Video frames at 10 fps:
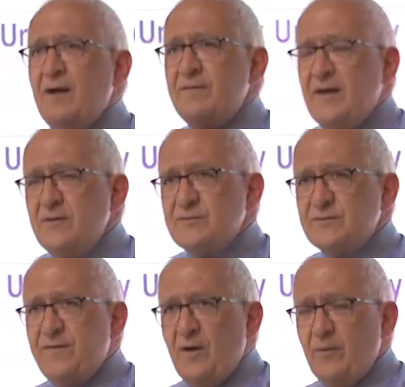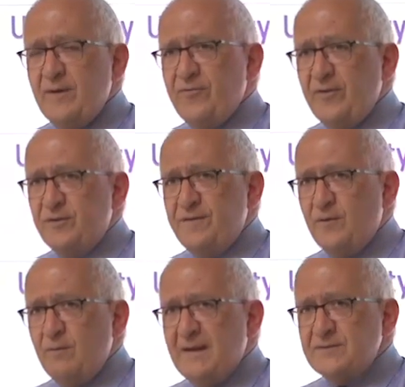over those following 3 or
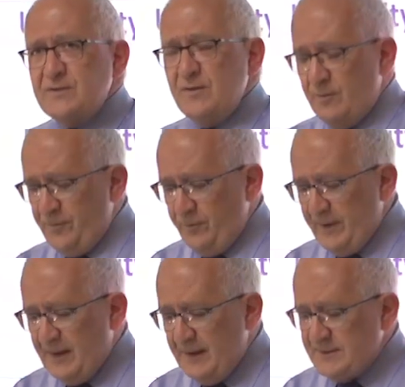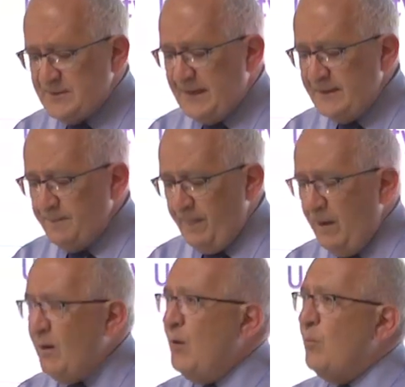4 months in Northern Rakhine State
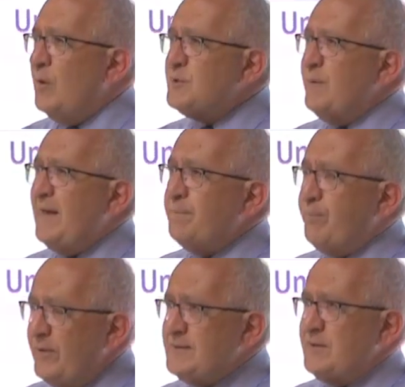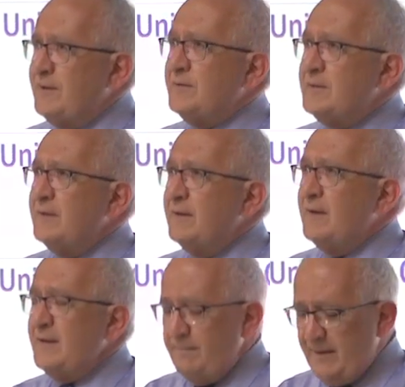was without precedent
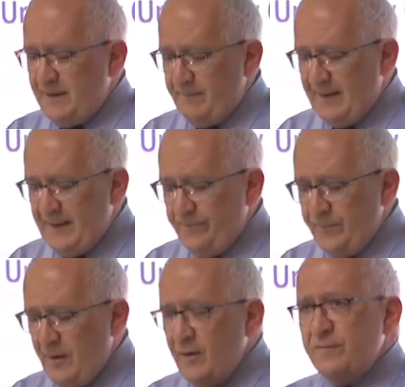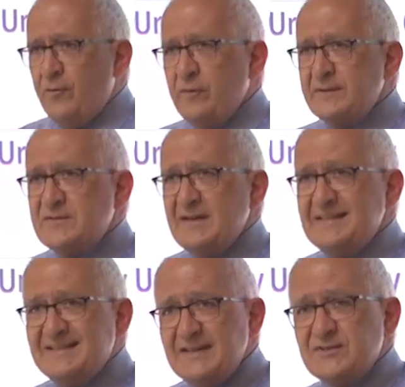in Myanmar, for its
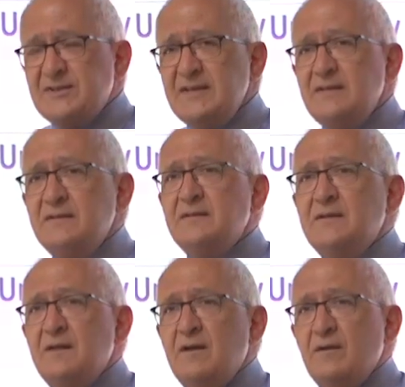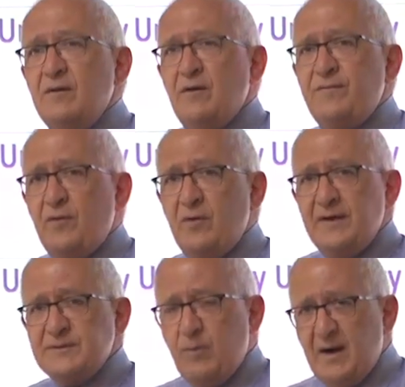intensity,
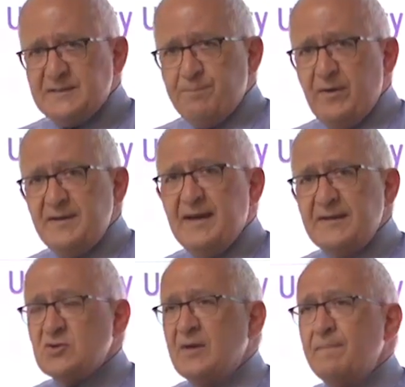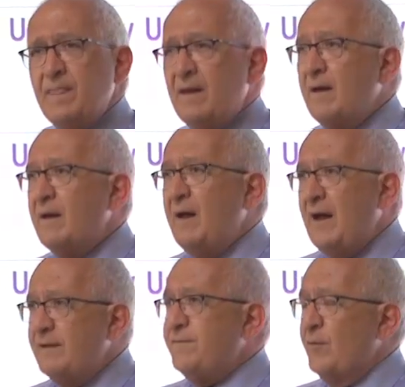for its widespread nature,
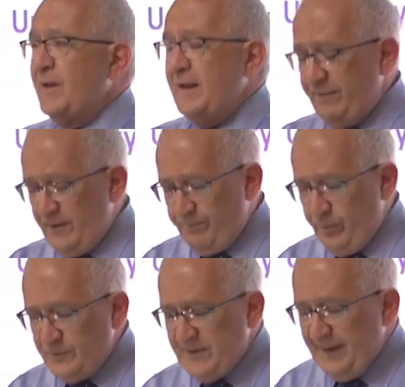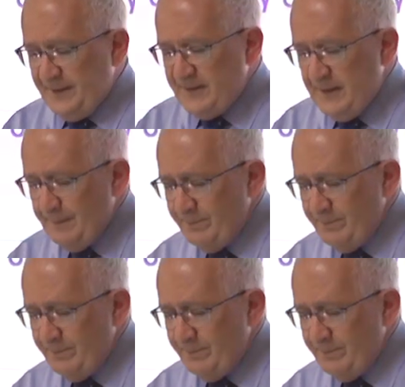and for the level of brutality.